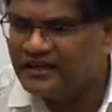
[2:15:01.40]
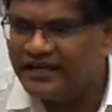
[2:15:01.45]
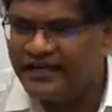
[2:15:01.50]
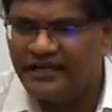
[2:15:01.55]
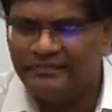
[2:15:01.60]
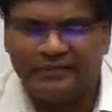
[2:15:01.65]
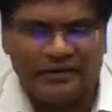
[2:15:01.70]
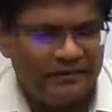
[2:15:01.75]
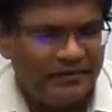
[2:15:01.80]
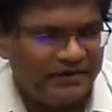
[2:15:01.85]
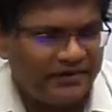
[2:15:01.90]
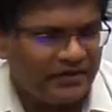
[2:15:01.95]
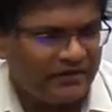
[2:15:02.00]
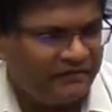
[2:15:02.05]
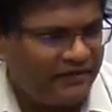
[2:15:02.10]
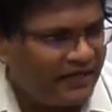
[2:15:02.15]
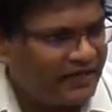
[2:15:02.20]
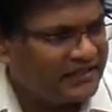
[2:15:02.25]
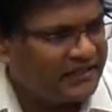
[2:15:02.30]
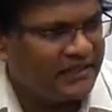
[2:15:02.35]
need a
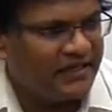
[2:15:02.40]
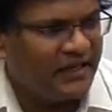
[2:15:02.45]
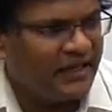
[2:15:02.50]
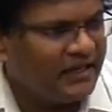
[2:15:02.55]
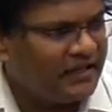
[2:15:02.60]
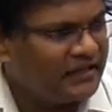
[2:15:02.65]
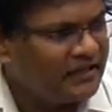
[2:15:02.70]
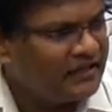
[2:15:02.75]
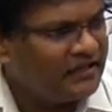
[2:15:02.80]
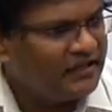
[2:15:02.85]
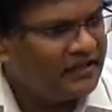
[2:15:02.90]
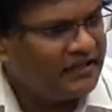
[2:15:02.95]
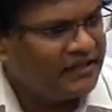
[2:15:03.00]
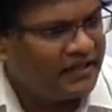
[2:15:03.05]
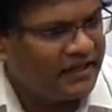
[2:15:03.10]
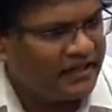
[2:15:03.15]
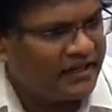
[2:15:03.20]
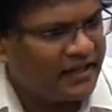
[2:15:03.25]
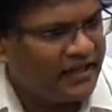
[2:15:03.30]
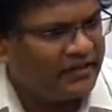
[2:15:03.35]
permission, whereas
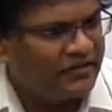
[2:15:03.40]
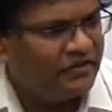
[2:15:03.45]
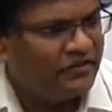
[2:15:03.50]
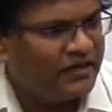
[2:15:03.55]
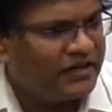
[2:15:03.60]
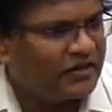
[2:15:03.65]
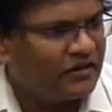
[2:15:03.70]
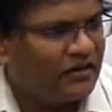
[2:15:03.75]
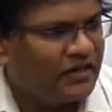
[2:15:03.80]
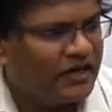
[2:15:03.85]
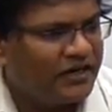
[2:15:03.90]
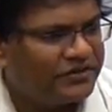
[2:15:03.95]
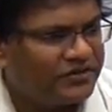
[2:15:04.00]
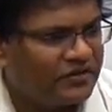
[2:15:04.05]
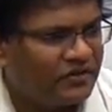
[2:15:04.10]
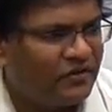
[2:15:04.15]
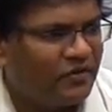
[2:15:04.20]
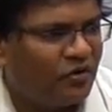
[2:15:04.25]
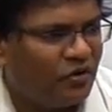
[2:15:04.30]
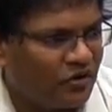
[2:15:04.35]
NIA can do it on
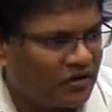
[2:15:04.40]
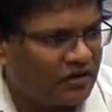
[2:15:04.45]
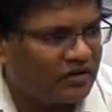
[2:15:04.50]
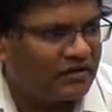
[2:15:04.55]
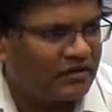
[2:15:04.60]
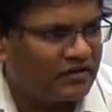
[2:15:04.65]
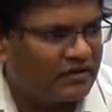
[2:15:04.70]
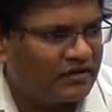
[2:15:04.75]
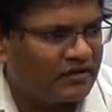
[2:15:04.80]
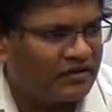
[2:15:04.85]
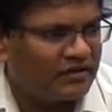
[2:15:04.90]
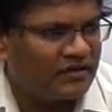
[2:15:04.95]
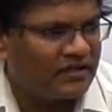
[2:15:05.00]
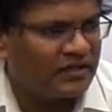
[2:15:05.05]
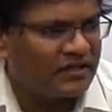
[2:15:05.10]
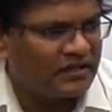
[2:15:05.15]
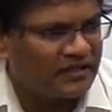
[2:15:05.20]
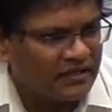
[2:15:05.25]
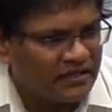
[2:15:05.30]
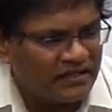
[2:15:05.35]
its own.
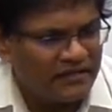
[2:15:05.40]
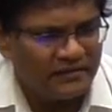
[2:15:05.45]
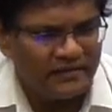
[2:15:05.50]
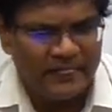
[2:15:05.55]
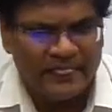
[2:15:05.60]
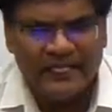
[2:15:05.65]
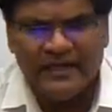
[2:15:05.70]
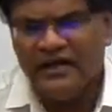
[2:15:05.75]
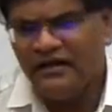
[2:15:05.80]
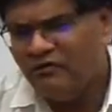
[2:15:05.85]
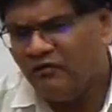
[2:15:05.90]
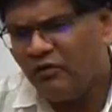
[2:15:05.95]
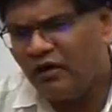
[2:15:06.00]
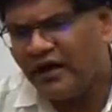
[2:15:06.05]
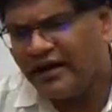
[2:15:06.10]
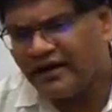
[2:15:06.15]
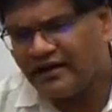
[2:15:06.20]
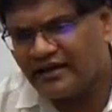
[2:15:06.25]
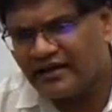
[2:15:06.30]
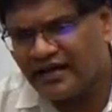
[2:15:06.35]
Okay.
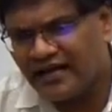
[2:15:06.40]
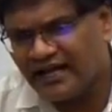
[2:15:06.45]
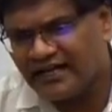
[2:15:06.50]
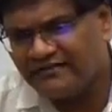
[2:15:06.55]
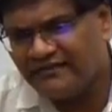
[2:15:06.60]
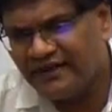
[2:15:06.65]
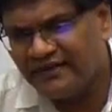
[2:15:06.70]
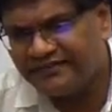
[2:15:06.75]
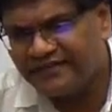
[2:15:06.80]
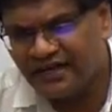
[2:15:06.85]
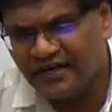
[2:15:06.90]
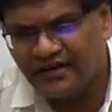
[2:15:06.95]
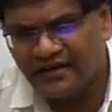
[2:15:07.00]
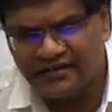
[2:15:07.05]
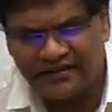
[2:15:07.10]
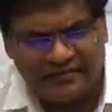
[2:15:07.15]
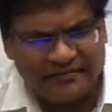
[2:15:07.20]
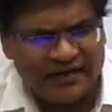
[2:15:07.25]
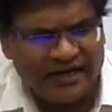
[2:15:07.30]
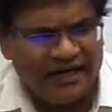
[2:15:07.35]
Why? As we have
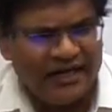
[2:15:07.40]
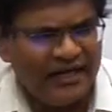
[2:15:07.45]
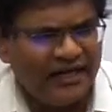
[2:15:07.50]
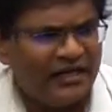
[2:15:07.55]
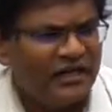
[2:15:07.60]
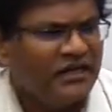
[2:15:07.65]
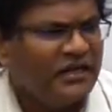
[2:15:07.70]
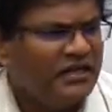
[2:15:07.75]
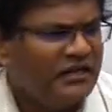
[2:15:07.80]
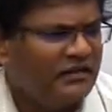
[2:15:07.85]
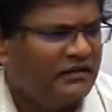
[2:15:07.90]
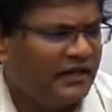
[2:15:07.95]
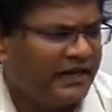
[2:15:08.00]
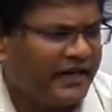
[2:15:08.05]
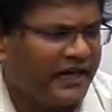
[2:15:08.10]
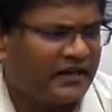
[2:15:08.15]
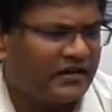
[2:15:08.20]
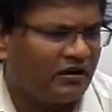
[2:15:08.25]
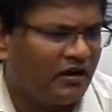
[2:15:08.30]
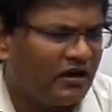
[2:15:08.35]
said, similarly, you
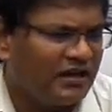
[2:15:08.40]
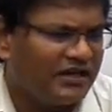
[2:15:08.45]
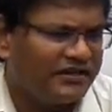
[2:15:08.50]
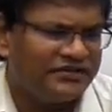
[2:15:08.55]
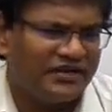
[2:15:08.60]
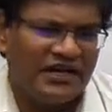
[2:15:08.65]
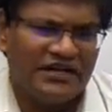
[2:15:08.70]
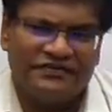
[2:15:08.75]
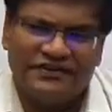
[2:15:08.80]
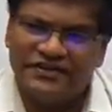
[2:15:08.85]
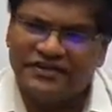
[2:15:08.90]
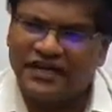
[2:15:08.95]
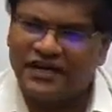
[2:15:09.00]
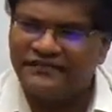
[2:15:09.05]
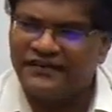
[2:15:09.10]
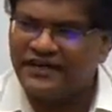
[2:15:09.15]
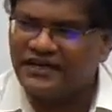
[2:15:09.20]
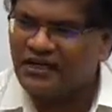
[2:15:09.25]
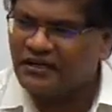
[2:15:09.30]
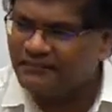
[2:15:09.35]
look at all the states which are
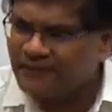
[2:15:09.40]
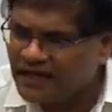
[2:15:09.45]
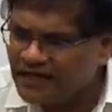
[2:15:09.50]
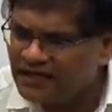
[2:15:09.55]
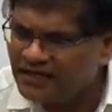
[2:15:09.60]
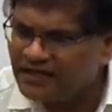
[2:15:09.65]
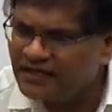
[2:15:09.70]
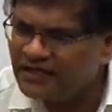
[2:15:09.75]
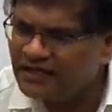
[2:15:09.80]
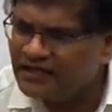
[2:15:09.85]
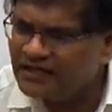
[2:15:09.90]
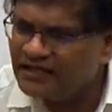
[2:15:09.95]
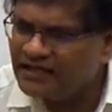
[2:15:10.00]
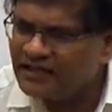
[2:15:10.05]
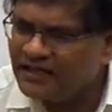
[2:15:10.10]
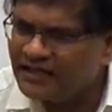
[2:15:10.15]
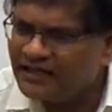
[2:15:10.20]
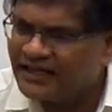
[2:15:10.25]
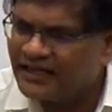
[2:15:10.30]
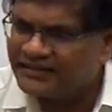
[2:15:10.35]
affected by
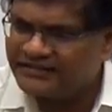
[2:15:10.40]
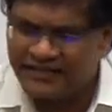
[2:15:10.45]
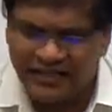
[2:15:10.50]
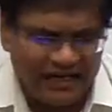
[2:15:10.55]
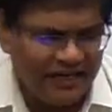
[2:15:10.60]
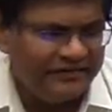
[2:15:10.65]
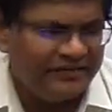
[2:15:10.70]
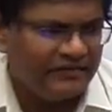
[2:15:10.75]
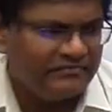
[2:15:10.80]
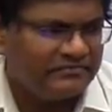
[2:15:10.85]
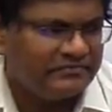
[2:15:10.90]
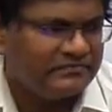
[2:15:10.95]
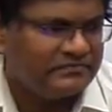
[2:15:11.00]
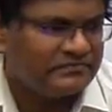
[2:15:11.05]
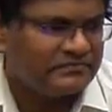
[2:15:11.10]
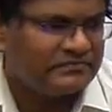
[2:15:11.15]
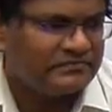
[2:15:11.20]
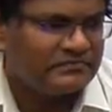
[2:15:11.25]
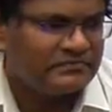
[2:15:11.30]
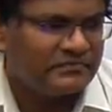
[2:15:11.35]
Naxalism.
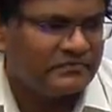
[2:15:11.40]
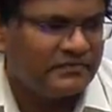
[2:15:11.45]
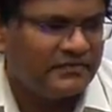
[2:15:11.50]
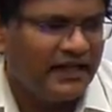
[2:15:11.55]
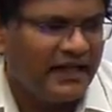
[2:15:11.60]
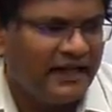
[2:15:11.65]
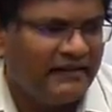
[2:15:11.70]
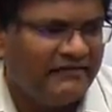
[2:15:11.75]
They